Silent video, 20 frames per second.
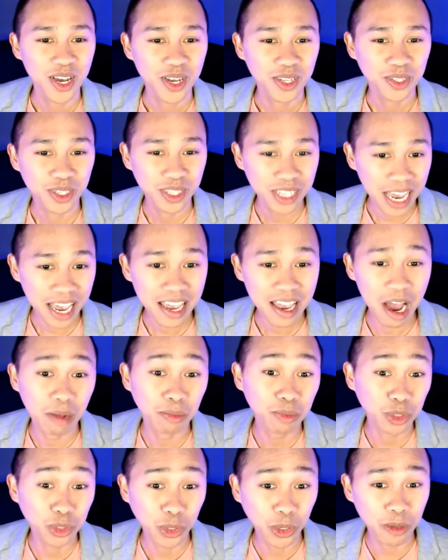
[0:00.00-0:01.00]
Today,
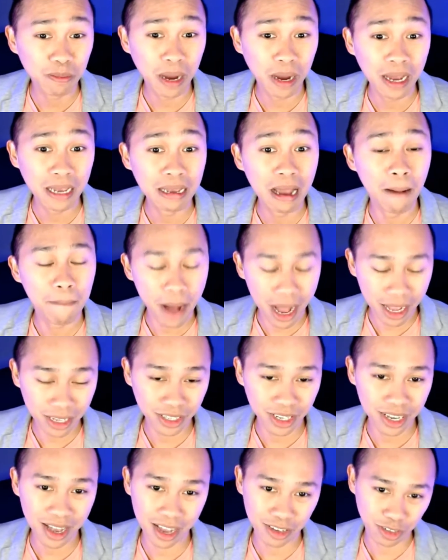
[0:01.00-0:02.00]
I'm joined by a
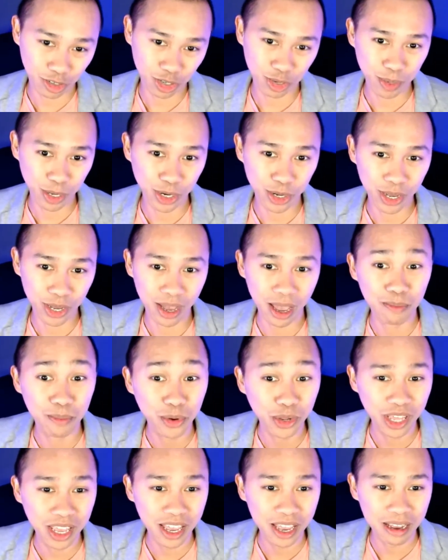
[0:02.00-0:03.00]
budding entrepreneur and
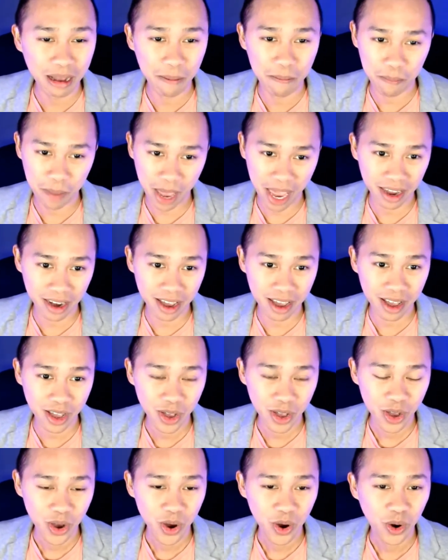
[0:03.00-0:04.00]
bullying campaigner,
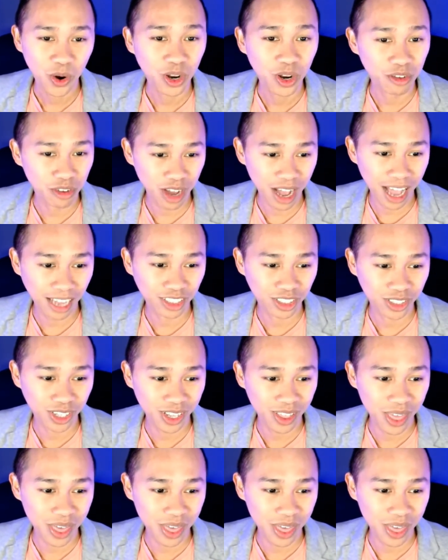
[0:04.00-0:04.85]
Oliver Hodgson.